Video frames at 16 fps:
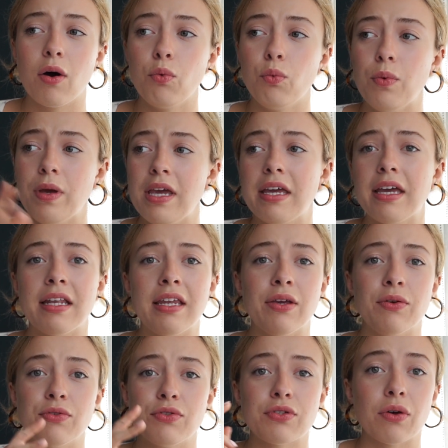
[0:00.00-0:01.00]
a week and he
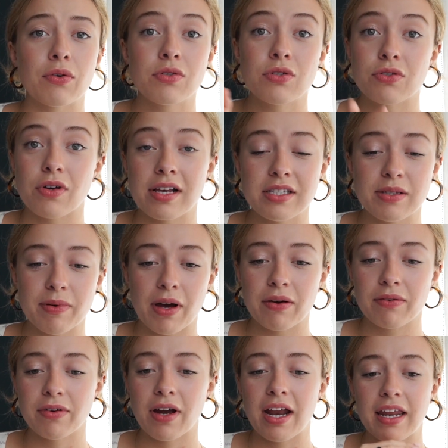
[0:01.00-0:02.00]
was so stressed
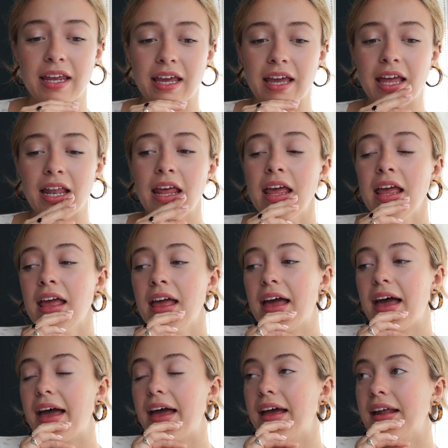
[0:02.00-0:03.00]
about writing it.
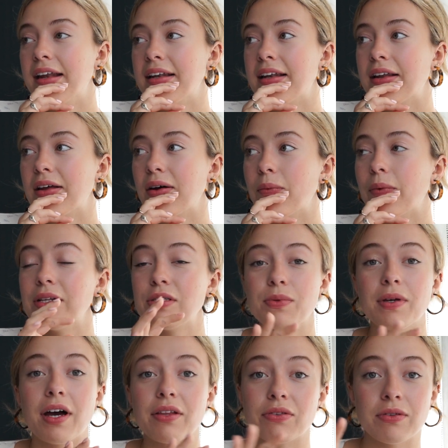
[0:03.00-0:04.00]
And once we
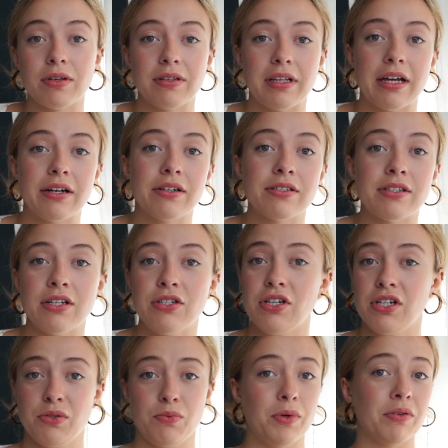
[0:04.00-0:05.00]
got through the letters, it
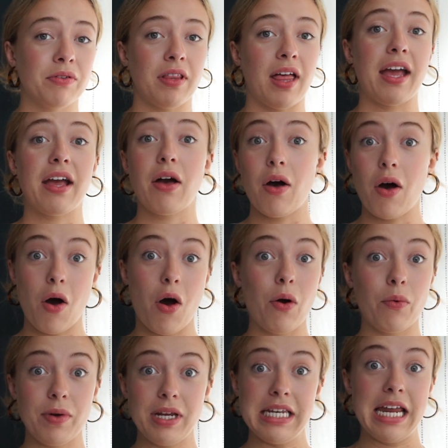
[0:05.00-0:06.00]
just, we were like,
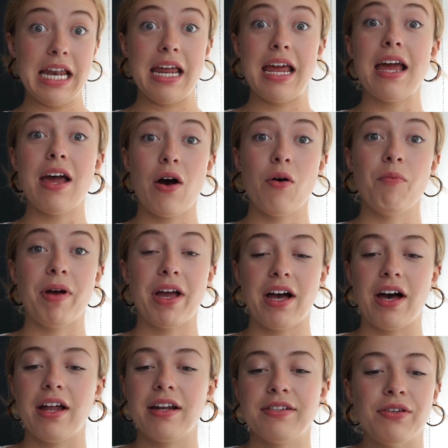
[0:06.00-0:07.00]
we did it, oh my
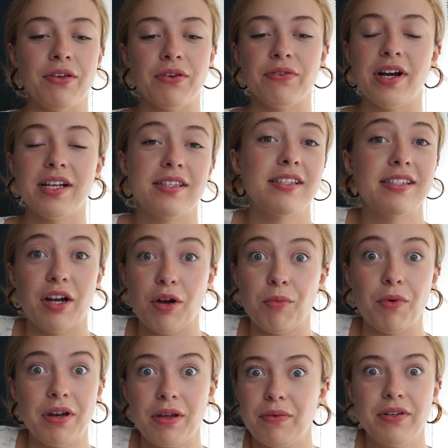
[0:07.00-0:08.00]
god. And so the rest of the
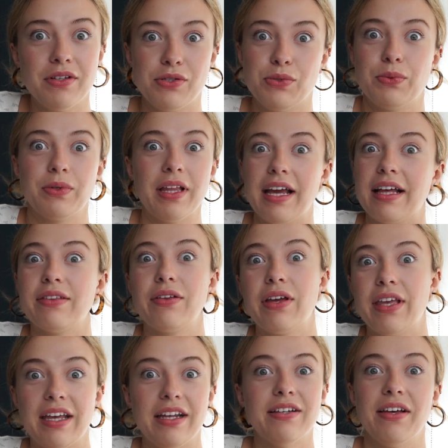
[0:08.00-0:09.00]
ceremony, we just were like
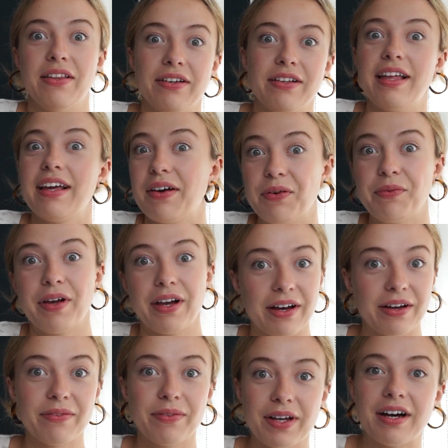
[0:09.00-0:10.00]
looking at each other like, oh my
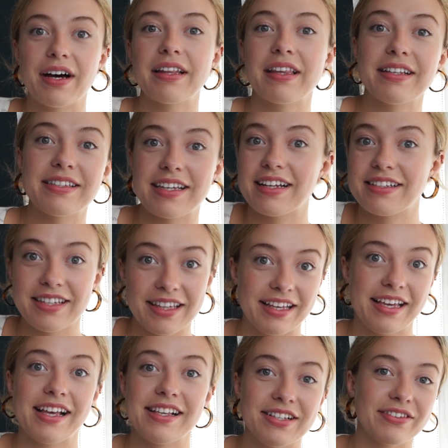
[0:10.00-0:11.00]
god, oh my god, let's get to the
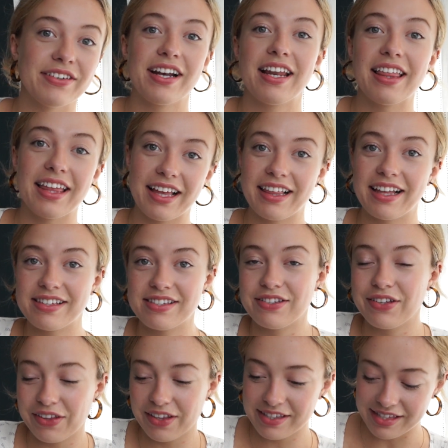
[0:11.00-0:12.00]
kiss already, like let's
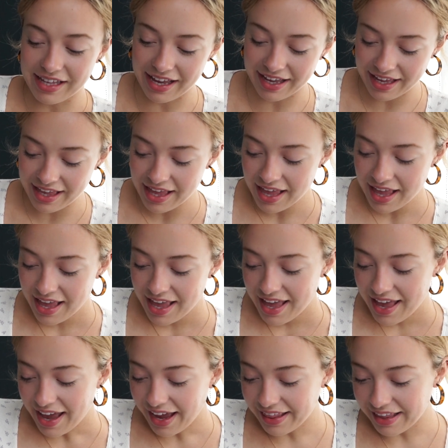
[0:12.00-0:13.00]
do this thing.
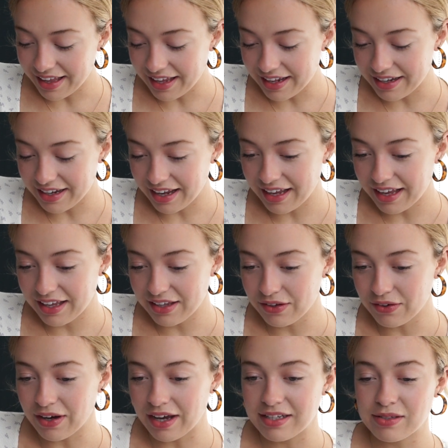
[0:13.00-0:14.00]
And then you
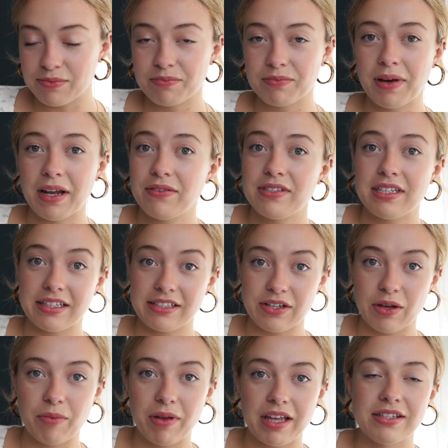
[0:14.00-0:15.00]
guys might have seen this
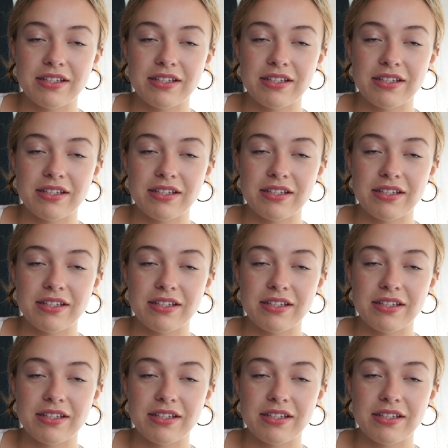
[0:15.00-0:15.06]
on my